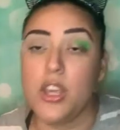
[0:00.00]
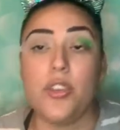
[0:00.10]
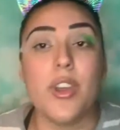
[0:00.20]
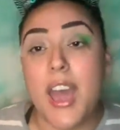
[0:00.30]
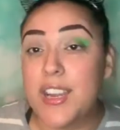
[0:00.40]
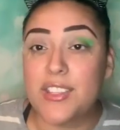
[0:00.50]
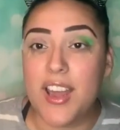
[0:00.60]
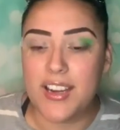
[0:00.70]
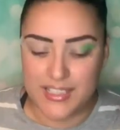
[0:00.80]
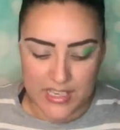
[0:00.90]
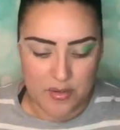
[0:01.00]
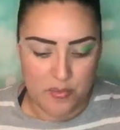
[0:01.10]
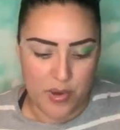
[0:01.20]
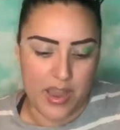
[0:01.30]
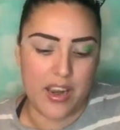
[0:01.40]
You got to start
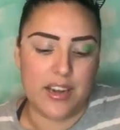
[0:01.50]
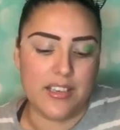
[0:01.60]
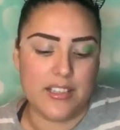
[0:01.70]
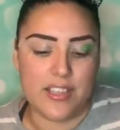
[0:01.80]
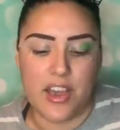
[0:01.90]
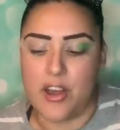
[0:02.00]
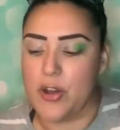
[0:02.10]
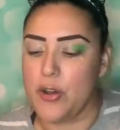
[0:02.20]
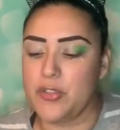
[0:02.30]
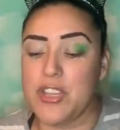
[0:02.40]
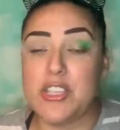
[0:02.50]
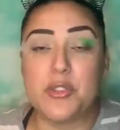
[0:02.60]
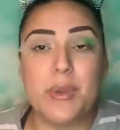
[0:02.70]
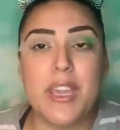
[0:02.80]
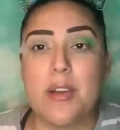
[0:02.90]
somewhere. So this
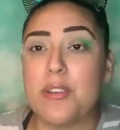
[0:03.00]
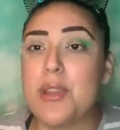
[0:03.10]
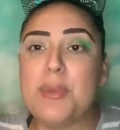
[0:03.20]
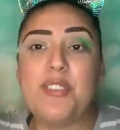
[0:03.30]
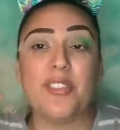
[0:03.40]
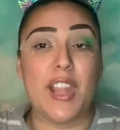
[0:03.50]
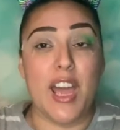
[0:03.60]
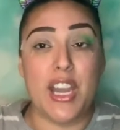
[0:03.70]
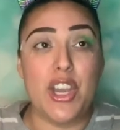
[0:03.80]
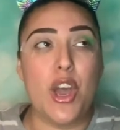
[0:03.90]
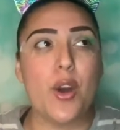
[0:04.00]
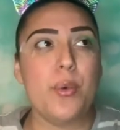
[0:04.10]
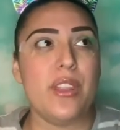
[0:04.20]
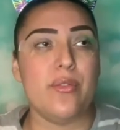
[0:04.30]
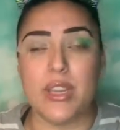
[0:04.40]
week I'm going to be flooding y'all
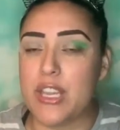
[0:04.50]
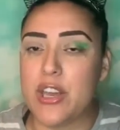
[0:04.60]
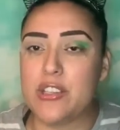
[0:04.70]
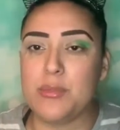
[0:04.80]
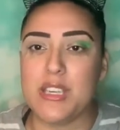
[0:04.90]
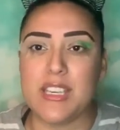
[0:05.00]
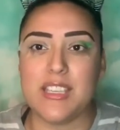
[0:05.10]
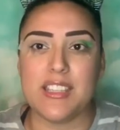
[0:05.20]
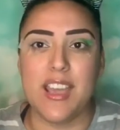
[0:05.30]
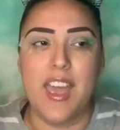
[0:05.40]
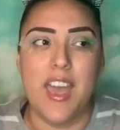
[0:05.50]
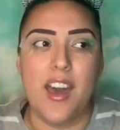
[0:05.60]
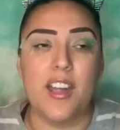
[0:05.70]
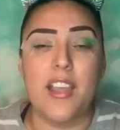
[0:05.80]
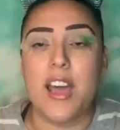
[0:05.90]
with videos because
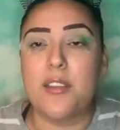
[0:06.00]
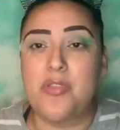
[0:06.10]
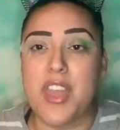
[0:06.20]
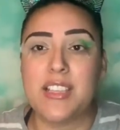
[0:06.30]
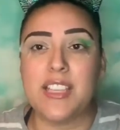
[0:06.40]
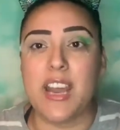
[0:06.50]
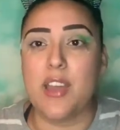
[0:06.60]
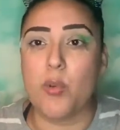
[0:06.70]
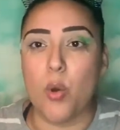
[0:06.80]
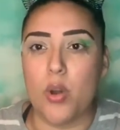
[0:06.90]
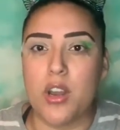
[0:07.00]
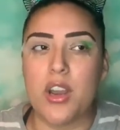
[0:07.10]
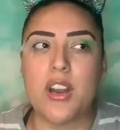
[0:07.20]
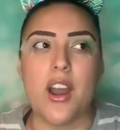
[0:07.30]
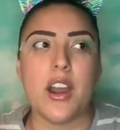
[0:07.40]
a lot of things that I've
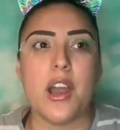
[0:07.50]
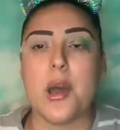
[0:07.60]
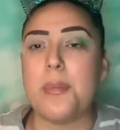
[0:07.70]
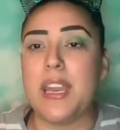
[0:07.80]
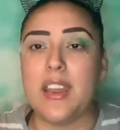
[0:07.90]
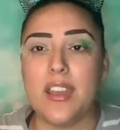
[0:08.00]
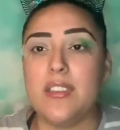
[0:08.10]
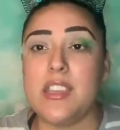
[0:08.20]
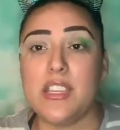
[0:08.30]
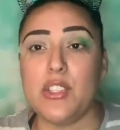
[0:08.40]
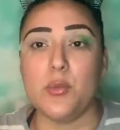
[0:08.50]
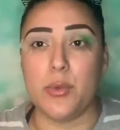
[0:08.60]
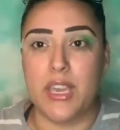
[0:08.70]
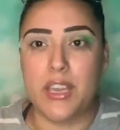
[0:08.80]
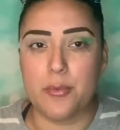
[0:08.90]
ordered are coming in this
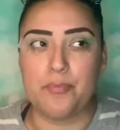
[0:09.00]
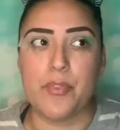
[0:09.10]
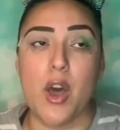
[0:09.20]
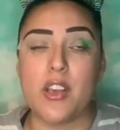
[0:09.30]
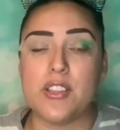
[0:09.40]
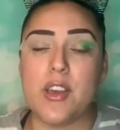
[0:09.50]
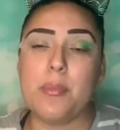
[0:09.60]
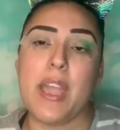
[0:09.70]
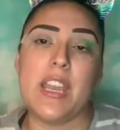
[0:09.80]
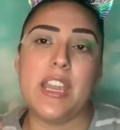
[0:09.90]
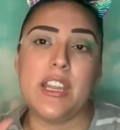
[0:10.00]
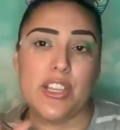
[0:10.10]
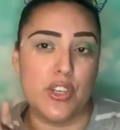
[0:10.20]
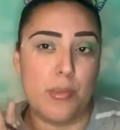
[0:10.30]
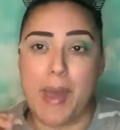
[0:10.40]
week. Also, I'm getting a
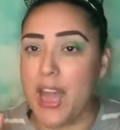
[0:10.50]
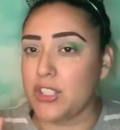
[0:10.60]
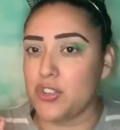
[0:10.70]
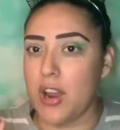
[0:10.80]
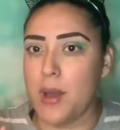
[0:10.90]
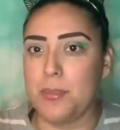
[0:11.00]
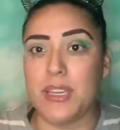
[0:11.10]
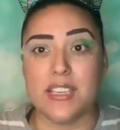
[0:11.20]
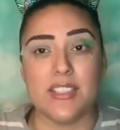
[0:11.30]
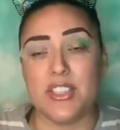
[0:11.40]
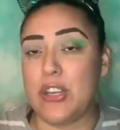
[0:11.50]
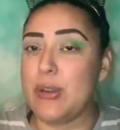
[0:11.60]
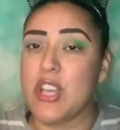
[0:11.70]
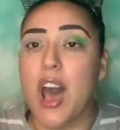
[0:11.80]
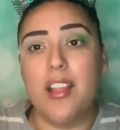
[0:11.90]
new backdrop because, you know,
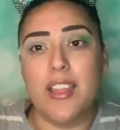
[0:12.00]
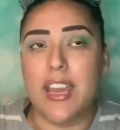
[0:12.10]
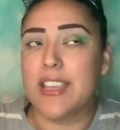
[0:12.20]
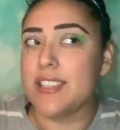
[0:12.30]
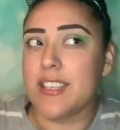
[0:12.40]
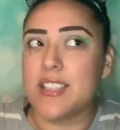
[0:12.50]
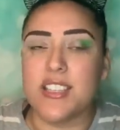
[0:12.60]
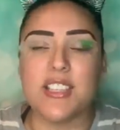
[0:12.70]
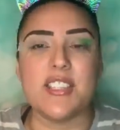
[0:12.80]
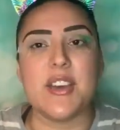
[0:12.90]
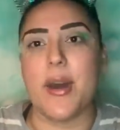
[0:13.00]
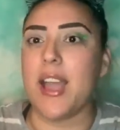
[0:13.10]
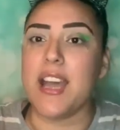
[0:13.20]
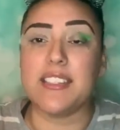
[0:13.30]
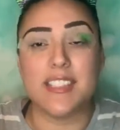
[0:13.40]
it's holiday season, so I
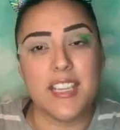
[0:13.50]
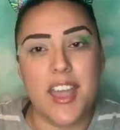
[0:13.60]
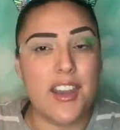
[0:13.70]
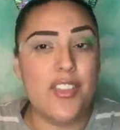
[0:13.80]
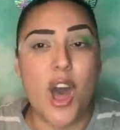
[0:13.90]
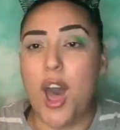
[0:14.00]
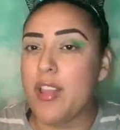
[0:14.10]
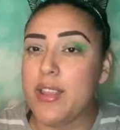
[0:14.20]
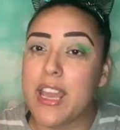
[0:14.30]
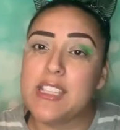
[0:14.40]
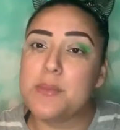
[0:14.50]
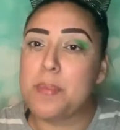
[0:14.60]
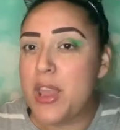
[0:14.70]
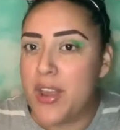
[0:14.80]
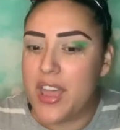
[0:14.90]
got to get in the holiday
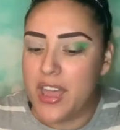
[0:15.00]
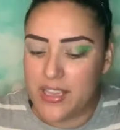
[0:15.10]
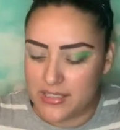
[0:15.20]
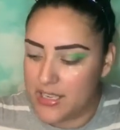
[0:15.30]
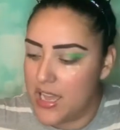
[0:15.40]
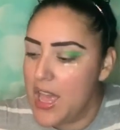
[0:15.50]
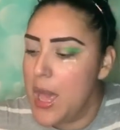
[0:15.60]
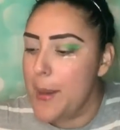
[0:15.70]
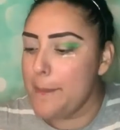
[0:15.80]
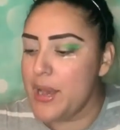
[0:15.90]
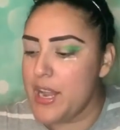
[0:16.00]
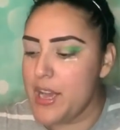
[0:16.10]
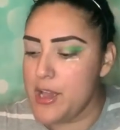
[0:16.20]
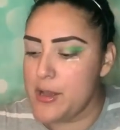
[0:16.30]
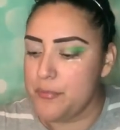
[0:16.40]
spirit. But
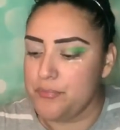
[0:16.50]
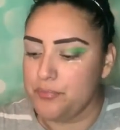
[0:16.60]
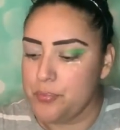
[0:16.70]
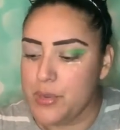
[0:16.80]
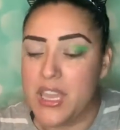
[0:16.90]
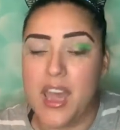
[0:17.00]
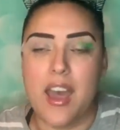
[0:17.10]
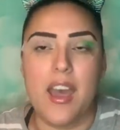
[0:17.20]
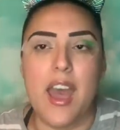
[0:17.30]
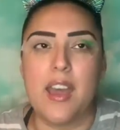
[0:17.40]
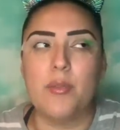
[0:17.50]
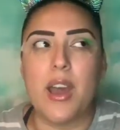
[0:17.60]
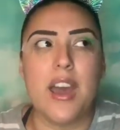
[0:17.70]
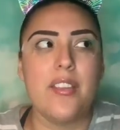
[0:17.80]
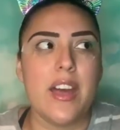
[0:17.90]
yeah, I've
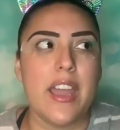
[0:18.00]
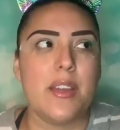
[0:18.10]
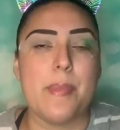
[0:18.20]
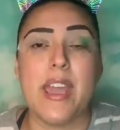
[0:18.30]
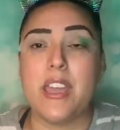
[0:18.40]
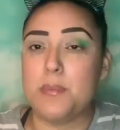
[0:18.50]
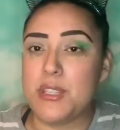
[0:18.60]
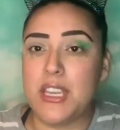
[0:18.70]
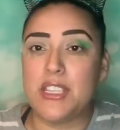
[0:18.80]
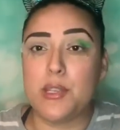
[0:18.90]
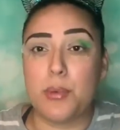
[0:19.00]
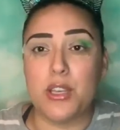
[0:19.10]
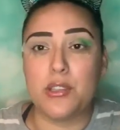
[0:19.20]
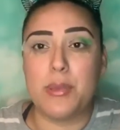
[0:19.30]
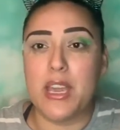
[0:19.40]
got like my Ipsy is
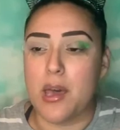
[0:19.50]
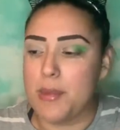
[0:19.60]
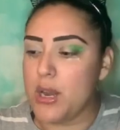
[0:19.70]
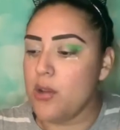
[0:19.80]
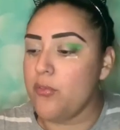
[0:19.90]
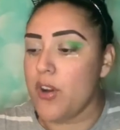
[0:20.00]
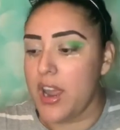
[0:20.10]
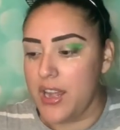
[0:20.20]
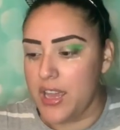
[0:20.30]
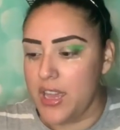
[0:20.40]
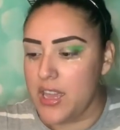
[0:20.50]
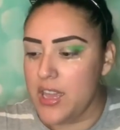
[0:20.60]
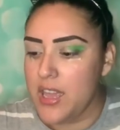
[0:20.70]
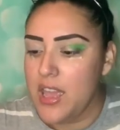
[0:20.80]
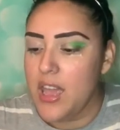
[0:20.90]
supposed to be coming on
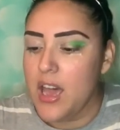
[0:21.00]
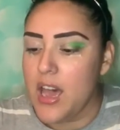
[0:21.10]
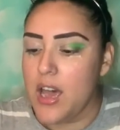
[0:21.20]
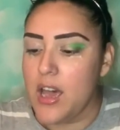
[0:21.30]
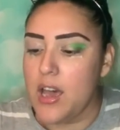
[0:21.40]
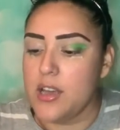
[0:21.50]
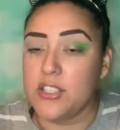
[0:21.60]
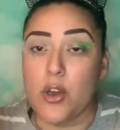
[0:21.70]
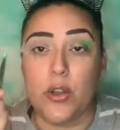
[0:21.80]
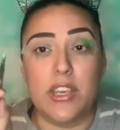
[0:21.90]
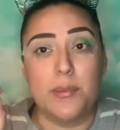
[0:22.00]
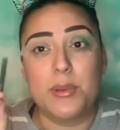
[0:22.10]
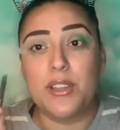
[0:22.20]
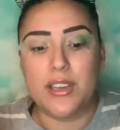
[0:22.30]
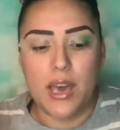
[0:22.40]
Friday. So keep
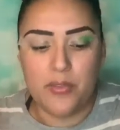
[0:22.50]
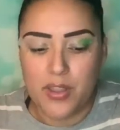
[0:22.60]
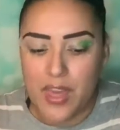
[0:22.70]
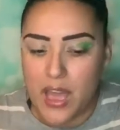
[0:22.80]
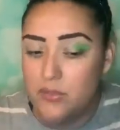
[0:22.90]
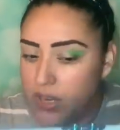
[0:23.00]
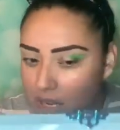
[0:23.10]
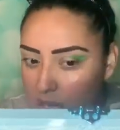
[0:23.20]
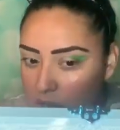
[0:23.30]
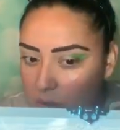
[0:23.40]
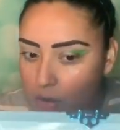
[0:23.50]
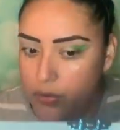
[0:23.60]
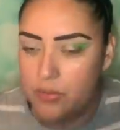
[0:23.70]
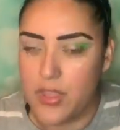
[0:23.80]
a lookout for that video.